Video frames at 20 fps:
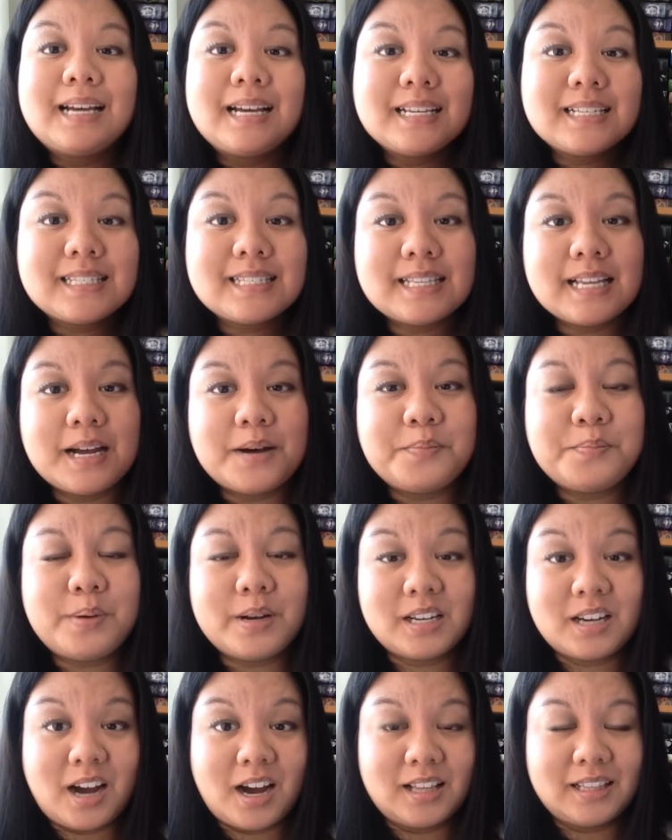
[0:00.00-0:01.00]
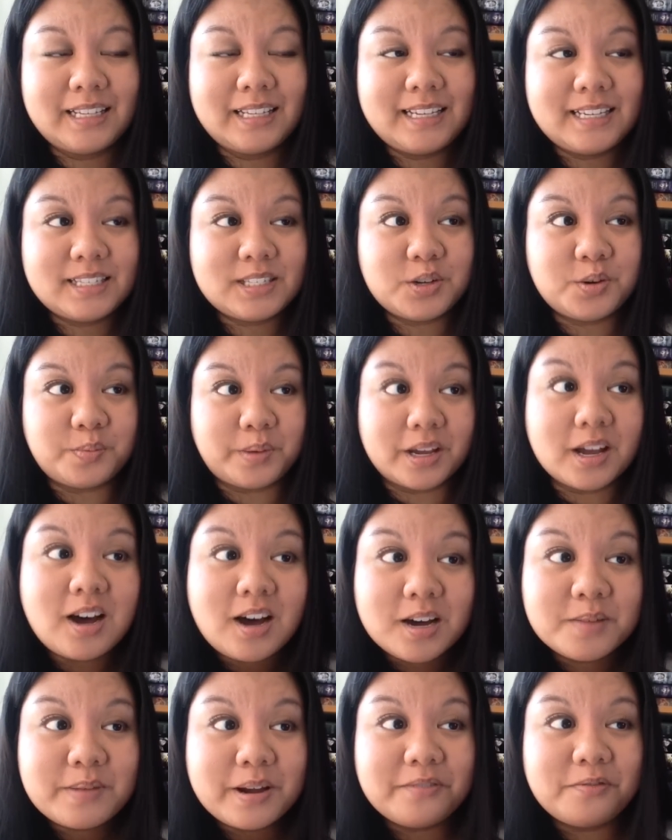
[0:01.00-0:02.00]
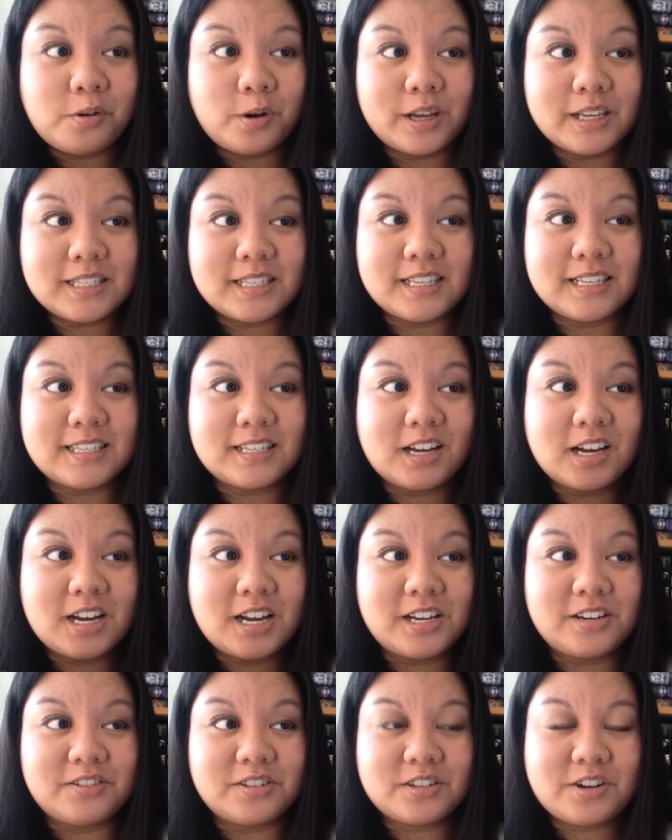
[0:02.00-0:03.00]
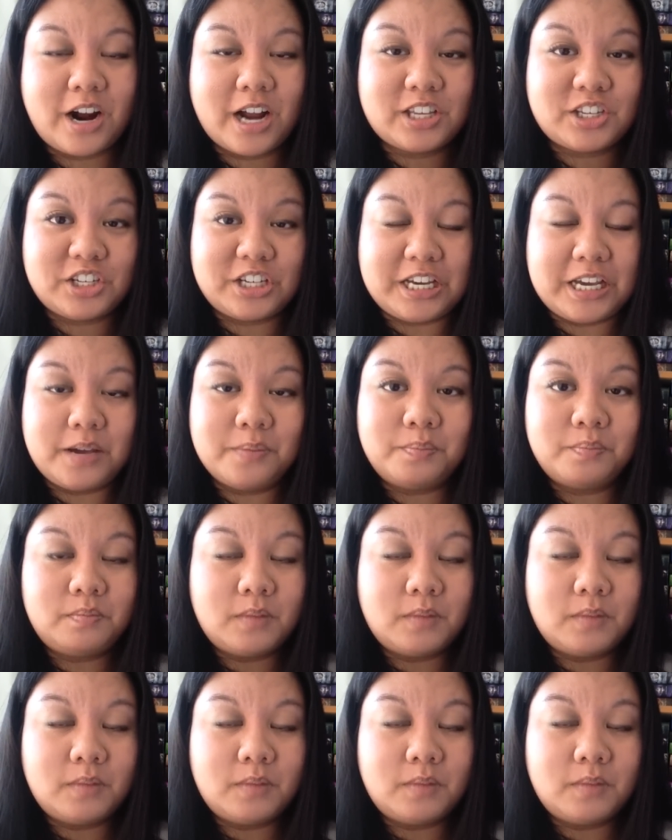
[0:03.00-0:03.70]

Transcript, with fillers: Last but not least, oh my god, my voice is kind of scratchy.